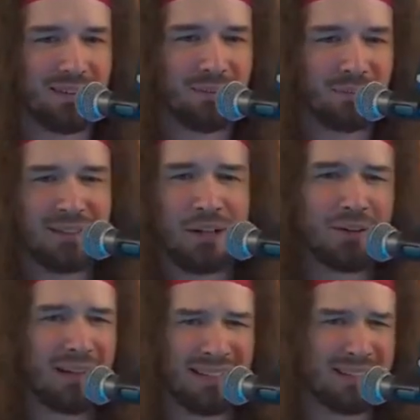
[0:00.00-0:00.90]

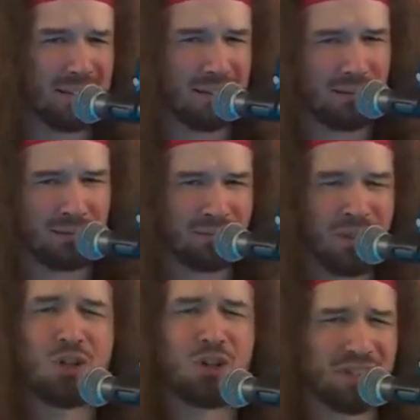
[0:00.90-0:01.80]
guitar-like
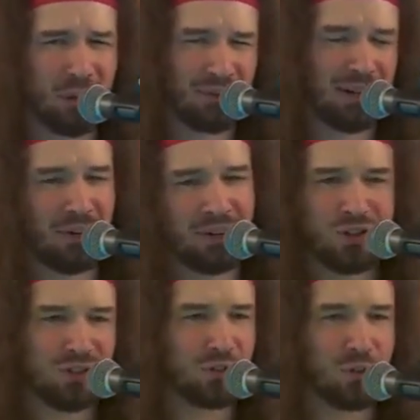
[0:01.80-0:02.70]
teachers out there, and
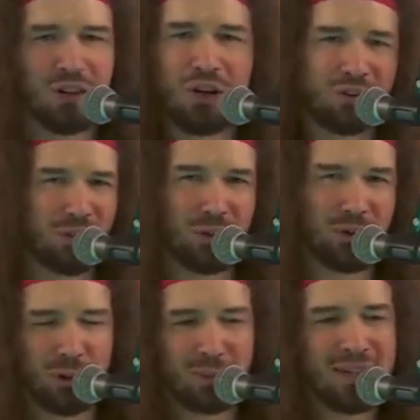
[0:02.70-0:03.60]
just videos on
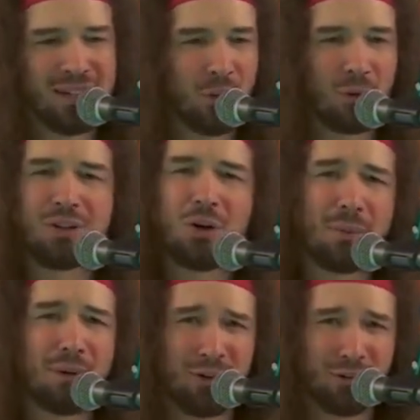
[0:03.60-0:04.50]
YouTube don't really talk
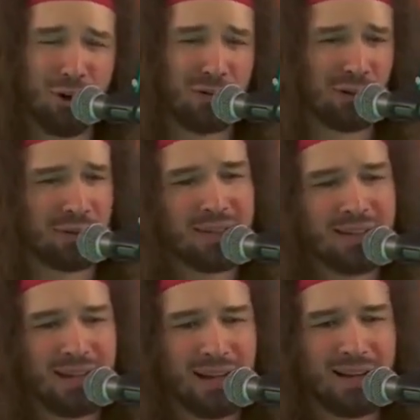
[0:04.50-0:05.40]
about it too often.
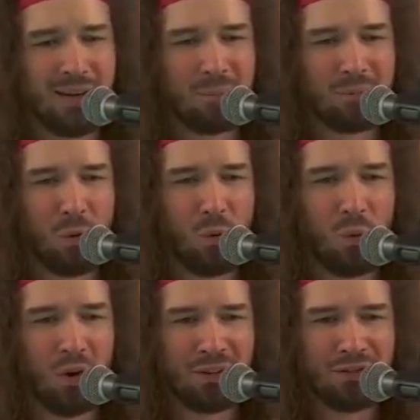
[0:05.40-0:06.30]

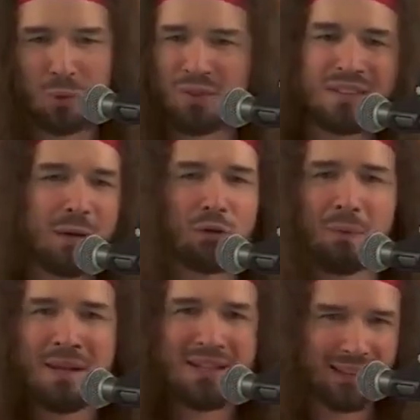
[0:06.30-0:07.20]
One of the ones that I will
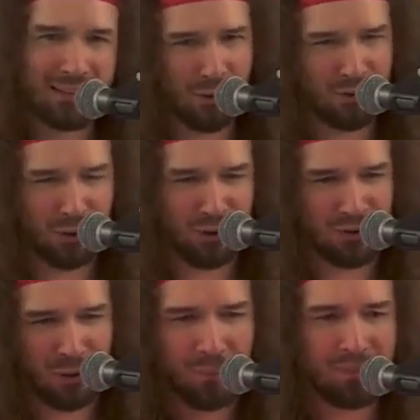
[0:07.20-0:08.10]
immediately refer
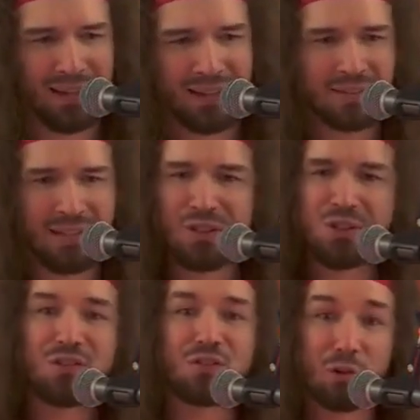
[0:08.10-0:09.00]
to, and I
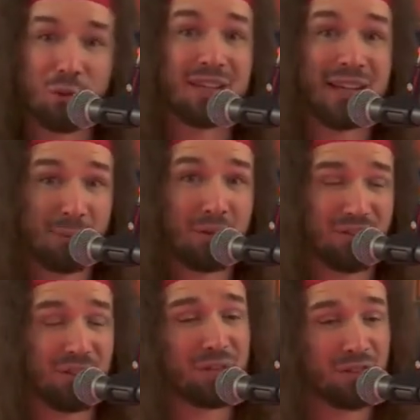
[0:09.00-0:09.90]
suggest you look that up
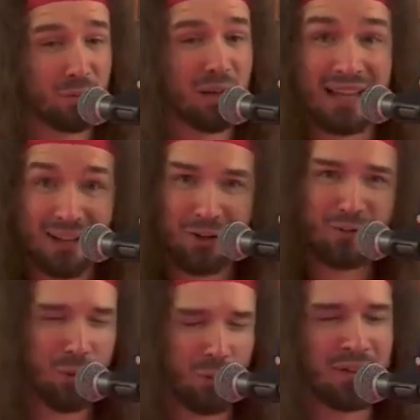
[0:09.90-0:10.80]
yourselves as well later
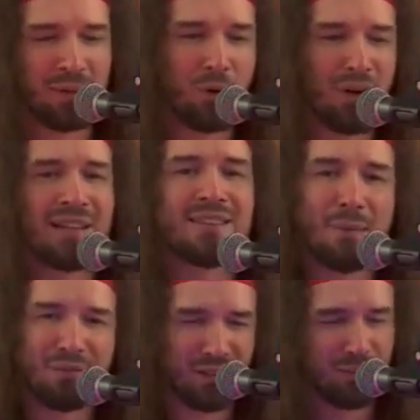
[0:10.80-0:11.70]
if you want a more
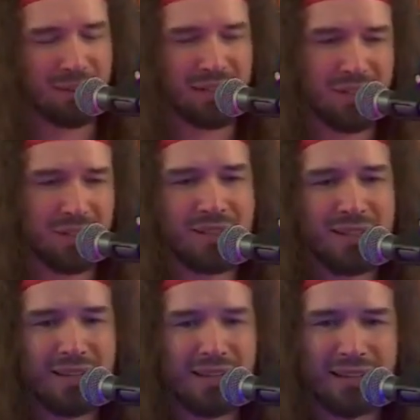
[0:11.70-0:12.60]
in-depth explanation,
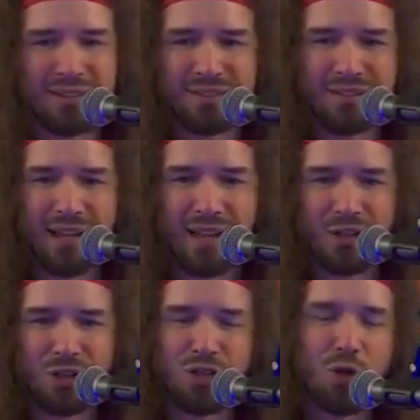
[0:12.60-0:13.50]
is
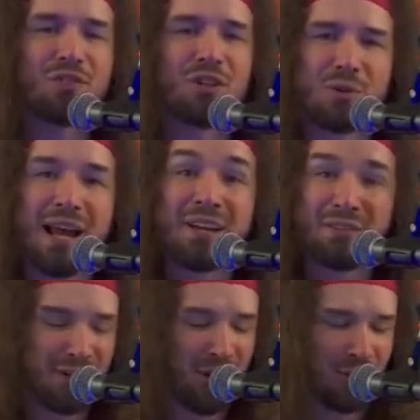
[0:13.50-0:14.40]
a Joe Satriani
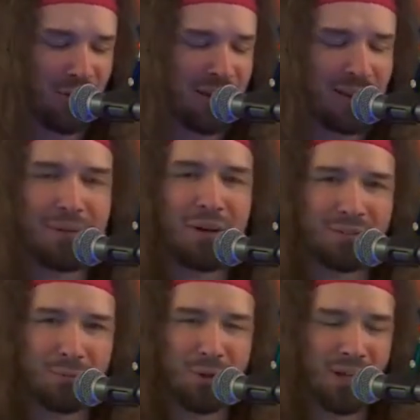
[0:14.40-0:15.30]
video talking
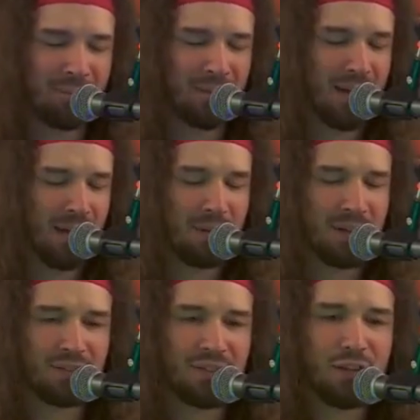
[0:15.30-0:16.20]
about muting,
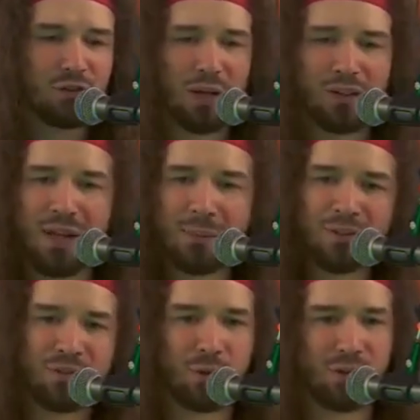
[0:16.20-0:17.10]
because he's quite
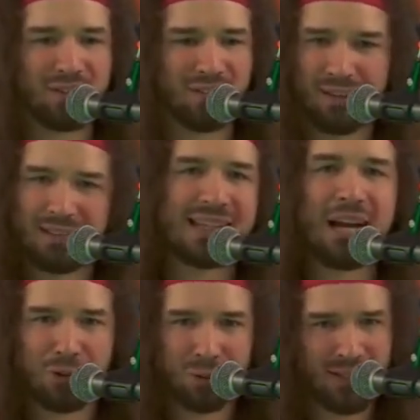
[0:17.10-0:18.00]
famous for this
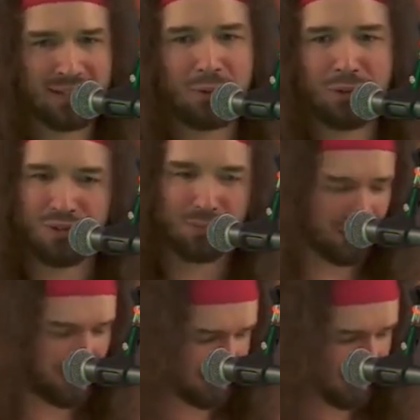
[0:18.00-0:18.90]
legato technique, which is basically